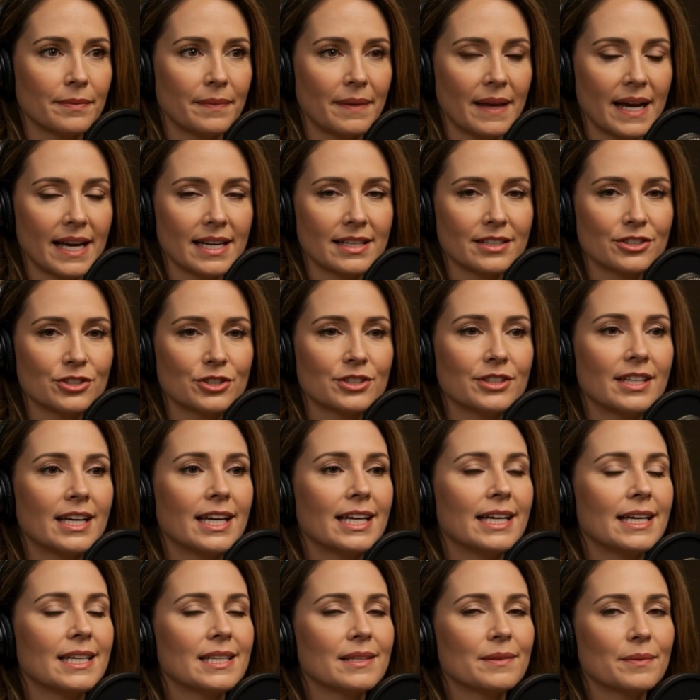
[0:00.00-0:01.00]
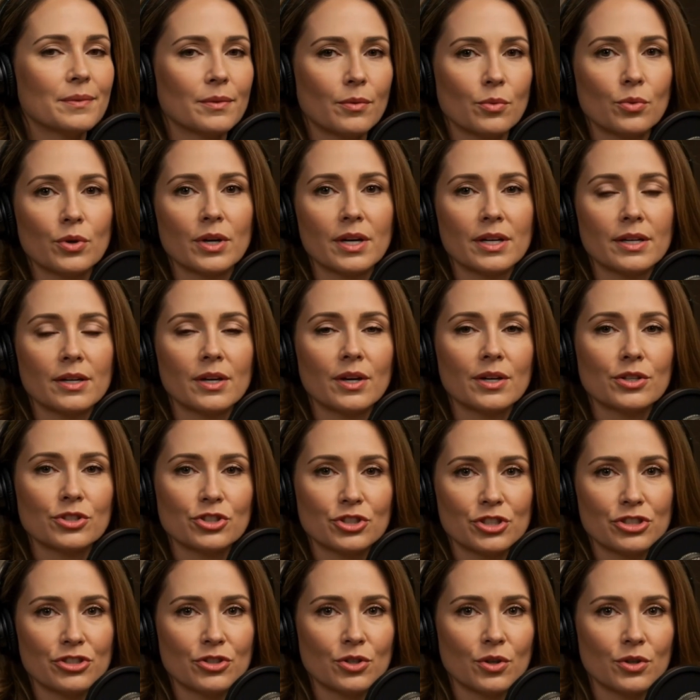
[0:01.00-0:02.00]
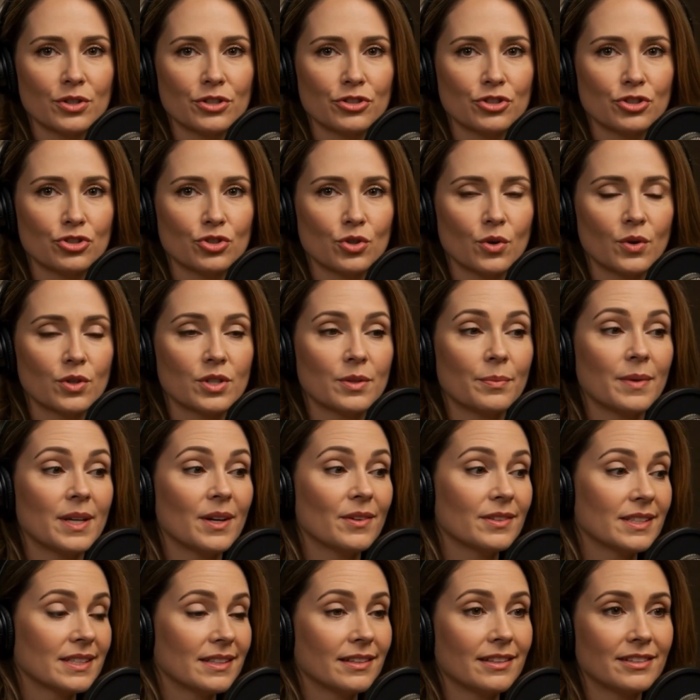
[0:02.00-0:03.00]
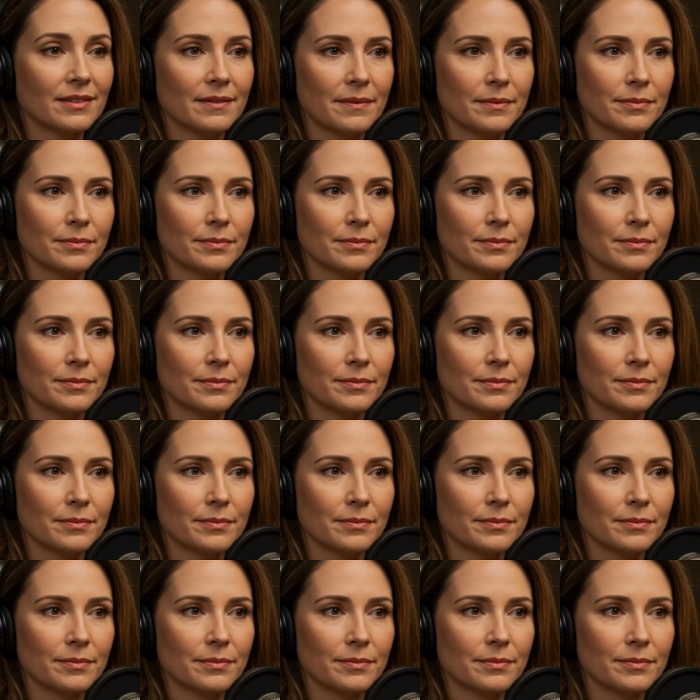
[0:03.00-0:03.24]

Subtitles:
And today, we're not just going to talk about it.